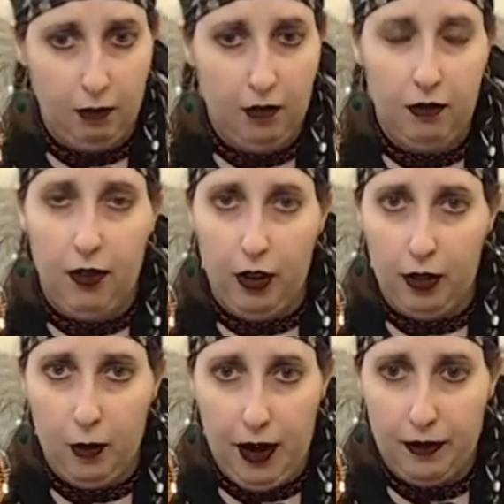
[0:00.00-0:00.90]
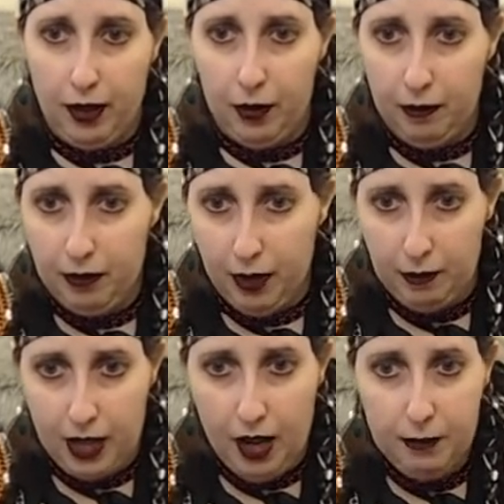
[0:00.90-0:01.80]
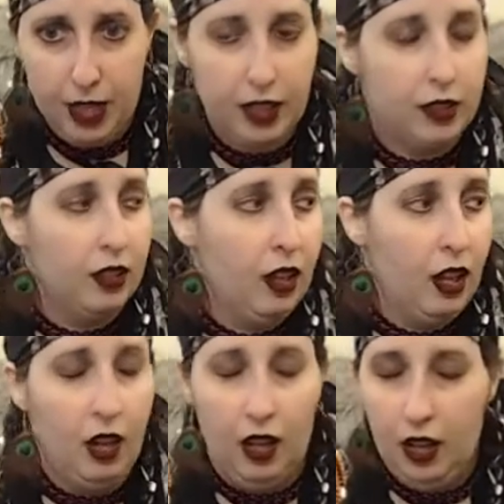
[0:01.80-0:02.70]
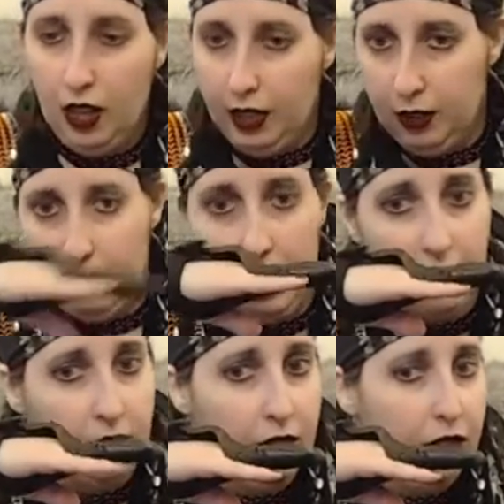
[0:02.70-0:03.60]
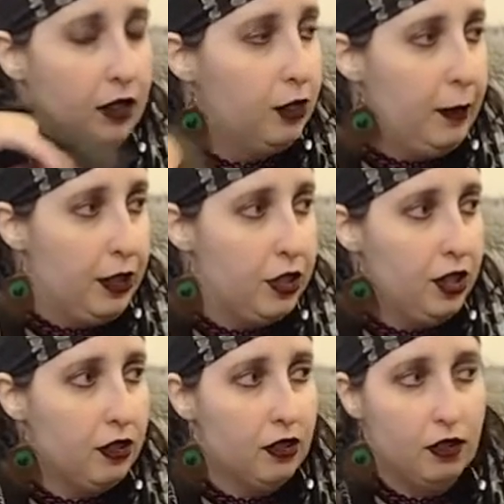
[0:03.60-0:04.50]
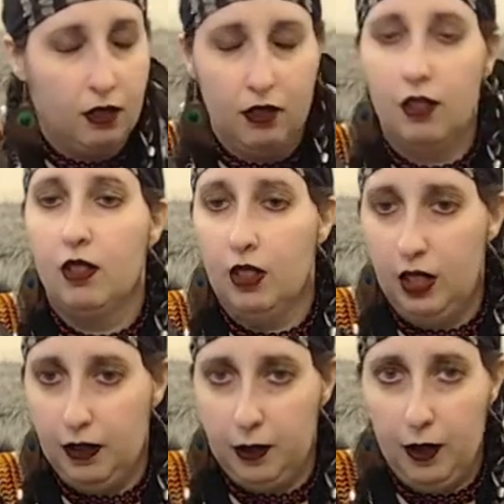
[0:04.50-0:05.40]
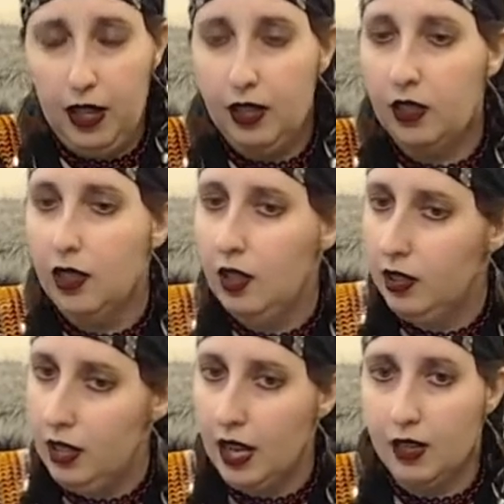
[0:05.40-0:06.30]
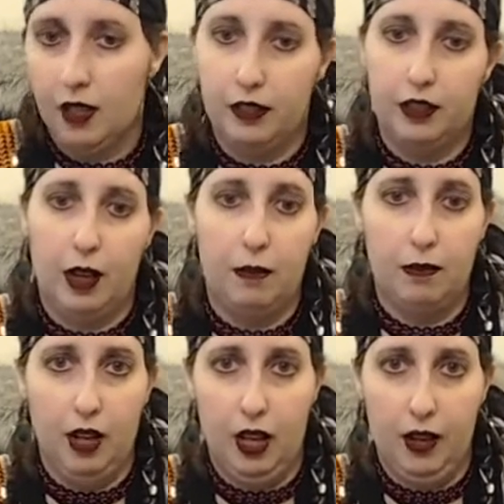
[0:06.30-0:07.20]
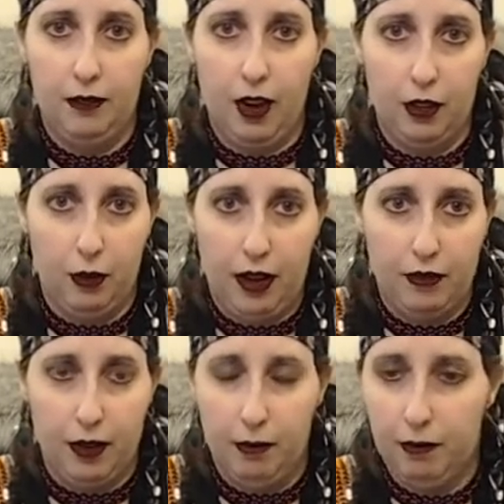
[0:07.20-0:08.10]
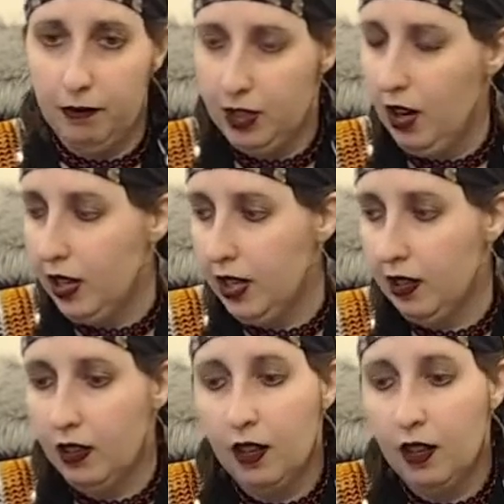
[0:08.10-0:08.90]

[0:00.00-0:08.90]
Farther away from the object, and do it again. Spin, shoot. If you hit, take another step farther away from the target.